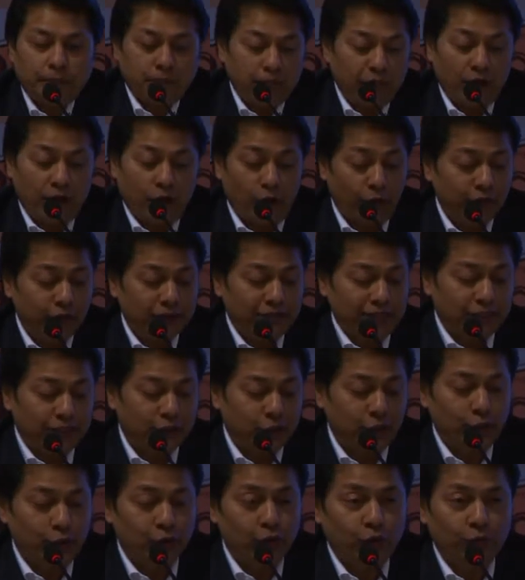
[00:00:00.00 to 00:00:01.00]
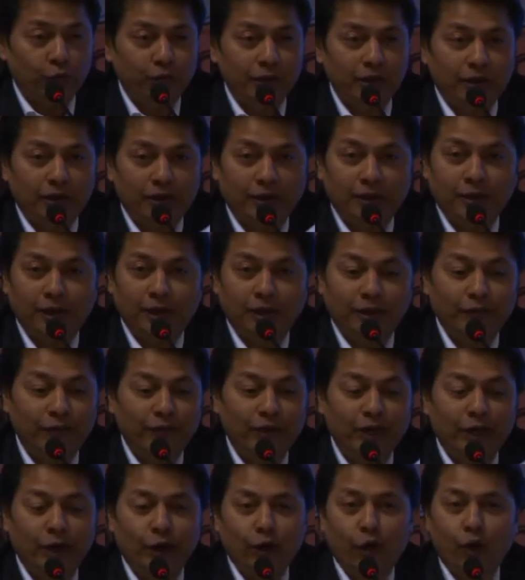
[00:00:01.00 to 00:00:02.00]
My office actually wrote me a
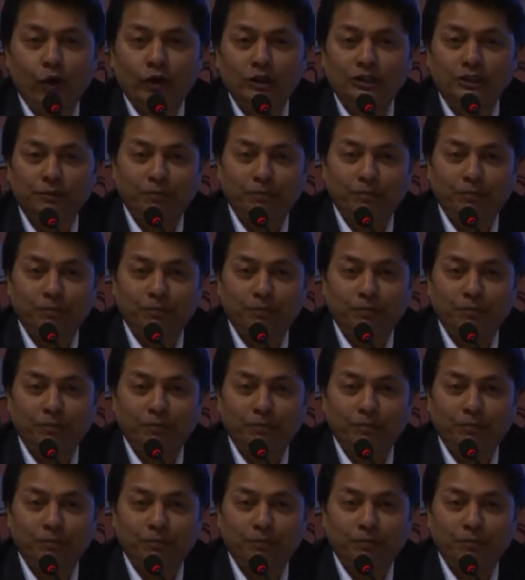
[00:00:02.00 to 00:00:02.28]
very long